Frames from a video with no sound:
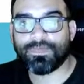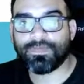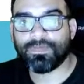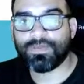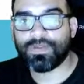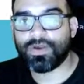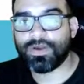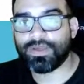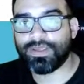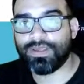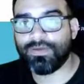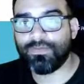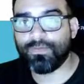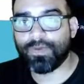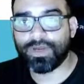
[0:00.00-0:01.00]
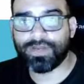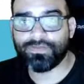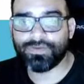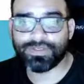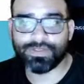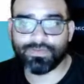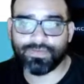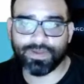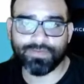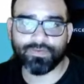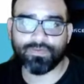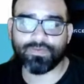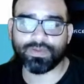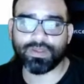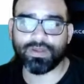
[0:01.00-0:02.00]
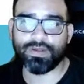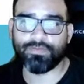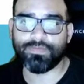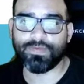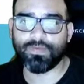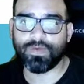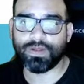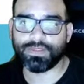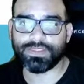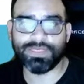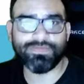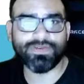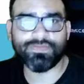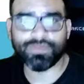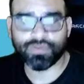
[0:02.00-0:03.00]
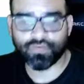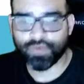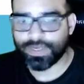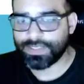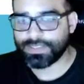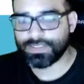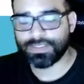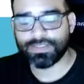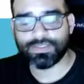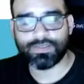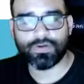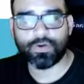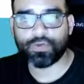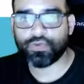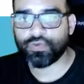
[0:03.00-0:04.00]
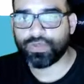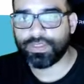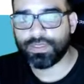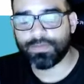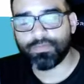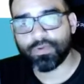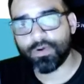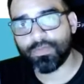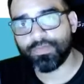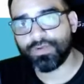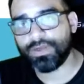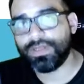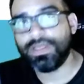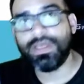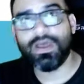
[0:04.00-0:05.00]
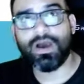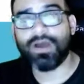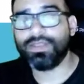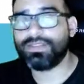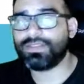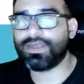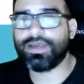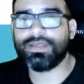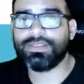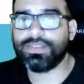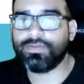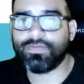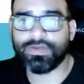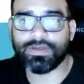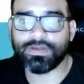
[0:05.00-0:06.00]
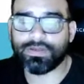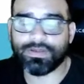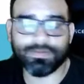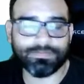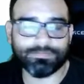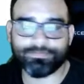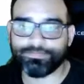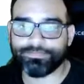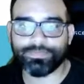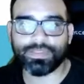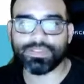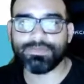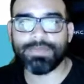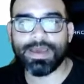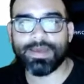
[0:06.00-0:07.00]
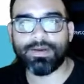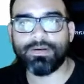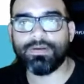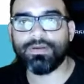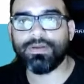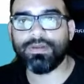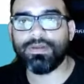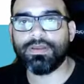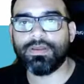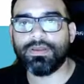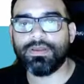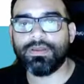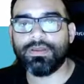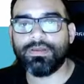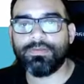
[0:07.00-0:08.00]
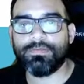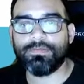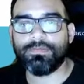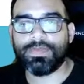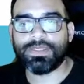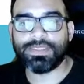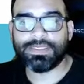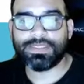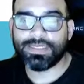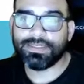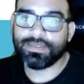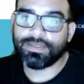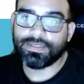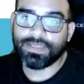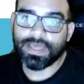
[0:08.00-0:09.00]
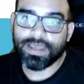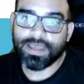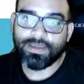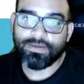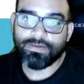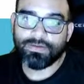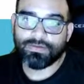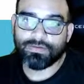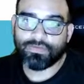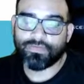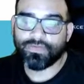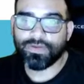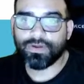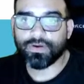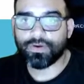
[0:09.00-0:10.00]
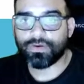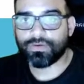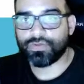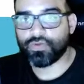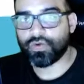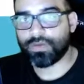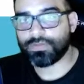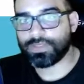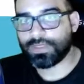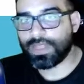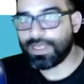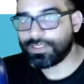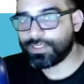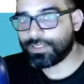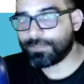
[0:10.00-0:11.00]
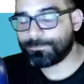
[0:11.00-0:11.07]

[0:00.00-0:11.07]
Talking whatever is in favor of what the government wants. Even if it's racist, culturally inappropriate, unscientific, doesn't matter. Because at the end of the day, fear trumps logic.